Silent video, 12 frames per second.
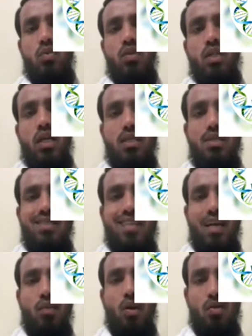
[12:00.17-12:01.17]
put the
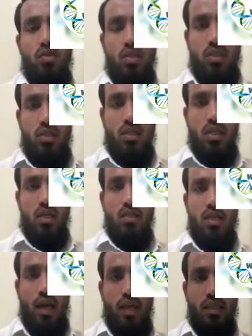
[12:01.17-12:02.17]
stem onto this
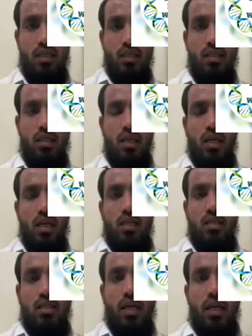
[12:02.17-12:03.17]
slices.
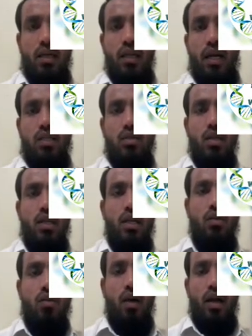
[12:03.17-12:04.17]
Stain actually
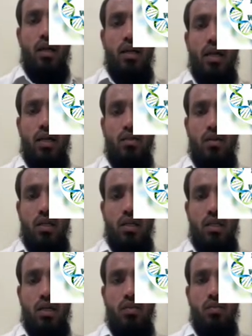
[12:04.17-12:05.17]
required, actually
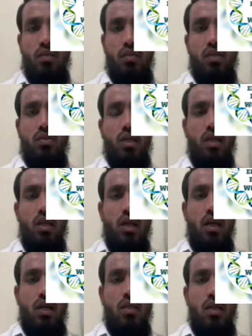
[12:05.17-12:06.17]
here we are using
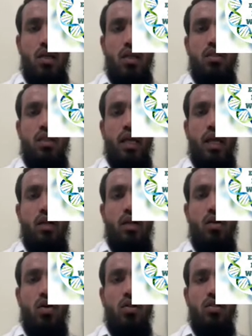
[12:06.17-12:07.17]
the stain
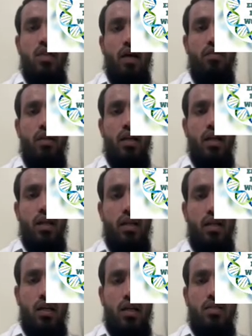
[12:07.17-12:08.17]
called safranin.
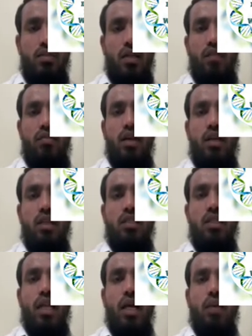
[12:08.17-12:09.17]
Safranin is
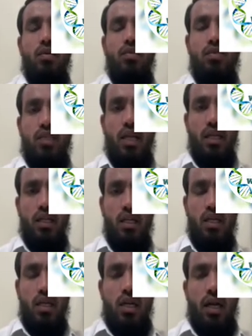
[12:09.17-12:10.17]
the name of stain,
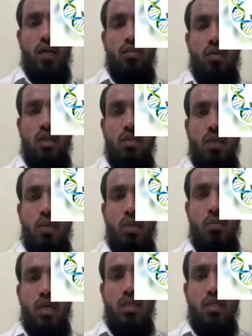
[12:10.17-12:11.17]
and what is mean
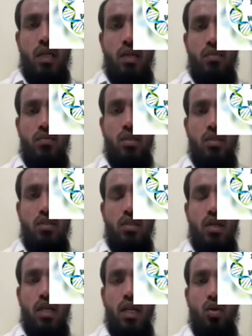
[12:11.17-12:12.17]
by stain, which
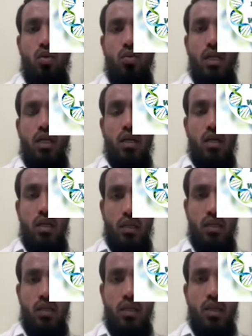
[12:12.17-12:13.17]
is need to be
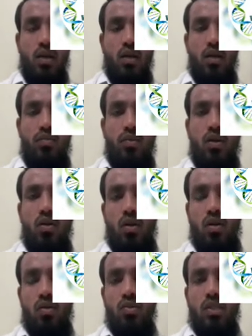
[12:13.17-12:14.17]
colored. If you are
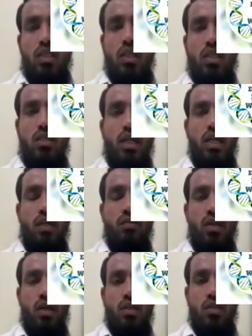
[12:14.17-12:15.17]
not using the stain and
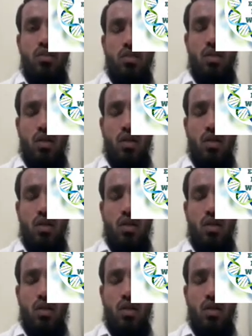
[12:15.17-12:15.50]
we are just